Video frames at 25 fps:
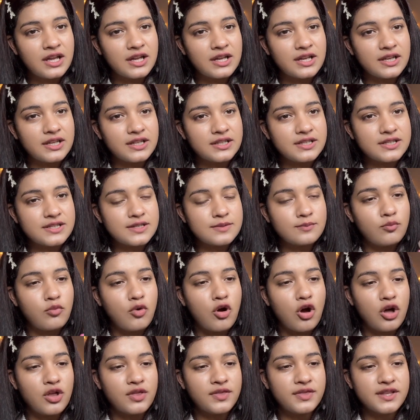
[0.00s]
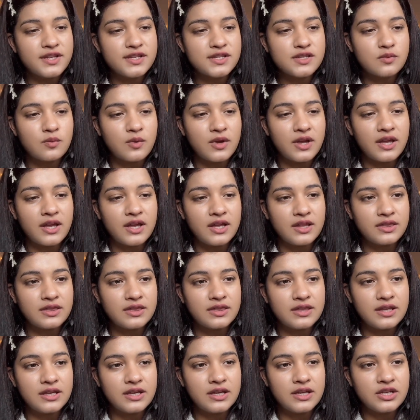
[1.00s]
It's Born This Way and
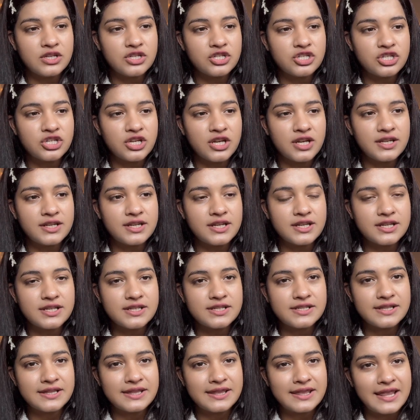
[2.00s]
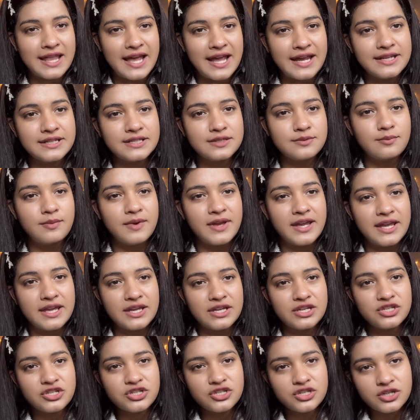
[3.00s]
the shade is light
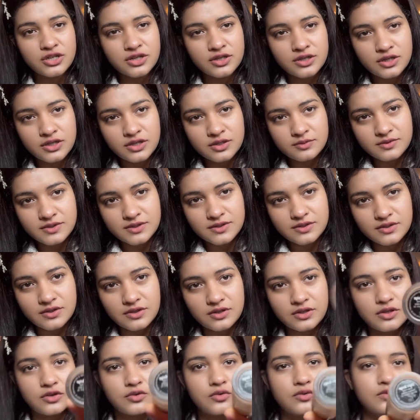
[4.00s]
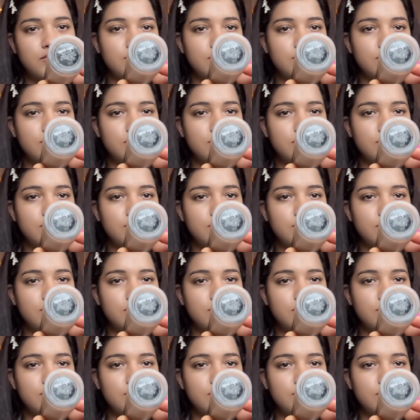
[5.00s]
beige. Just gonna go